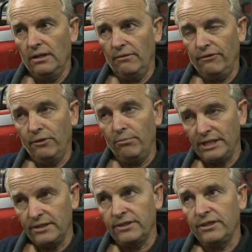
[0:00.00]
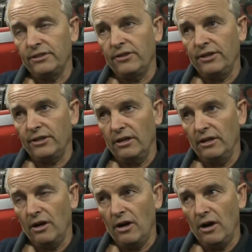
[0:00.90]
for businesses that
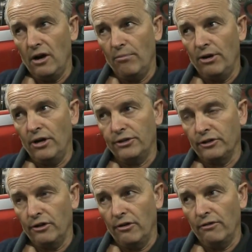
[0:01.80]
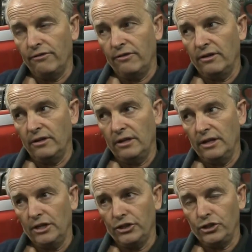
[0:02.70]
are part of
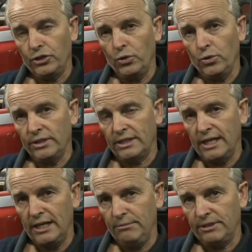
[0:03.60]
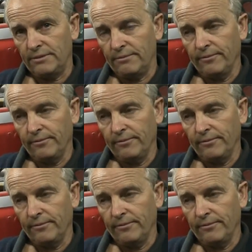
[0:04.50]
assured schemes.